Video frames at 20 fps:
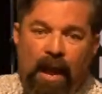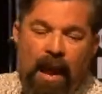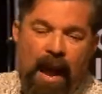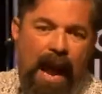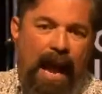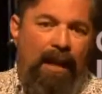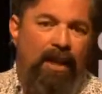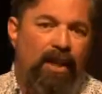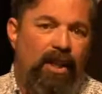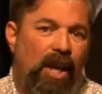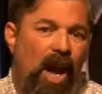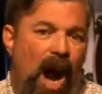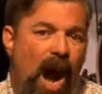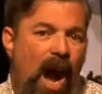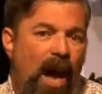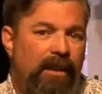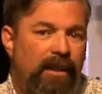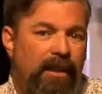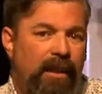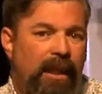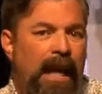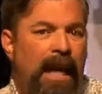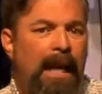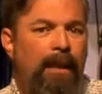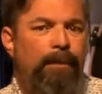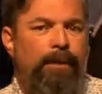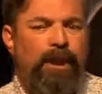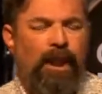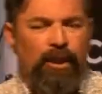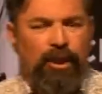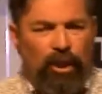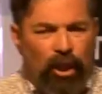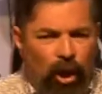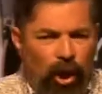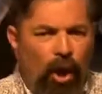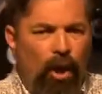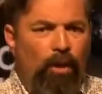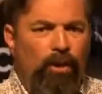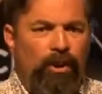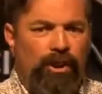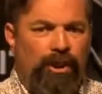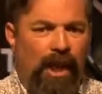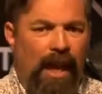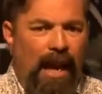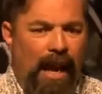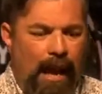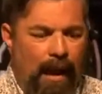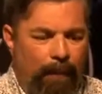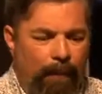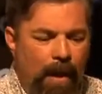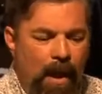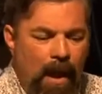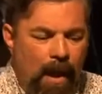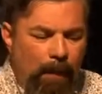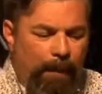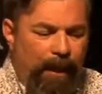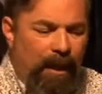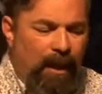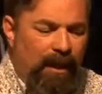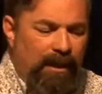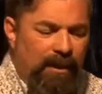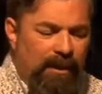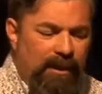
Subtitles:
And God keeps us close to him, because